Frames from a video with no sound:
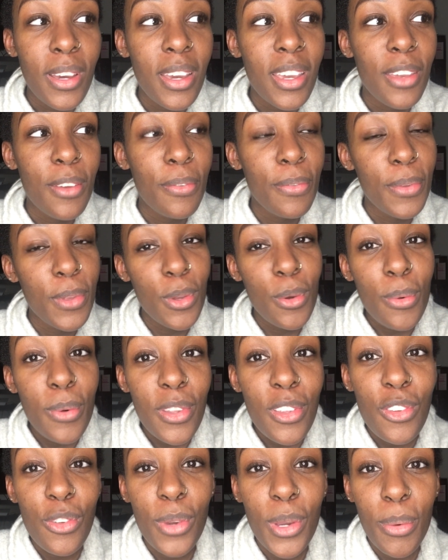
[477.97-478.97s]
If you
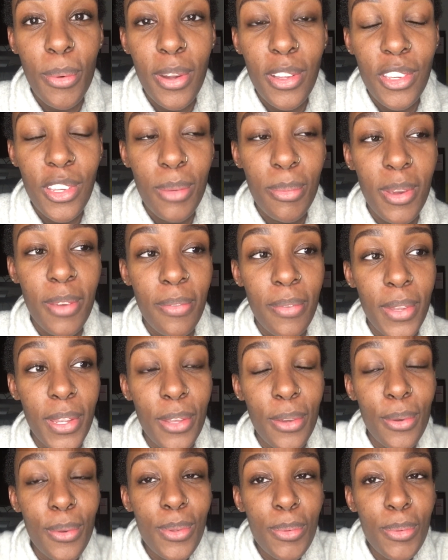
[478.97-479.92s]
enjoy watching my videos,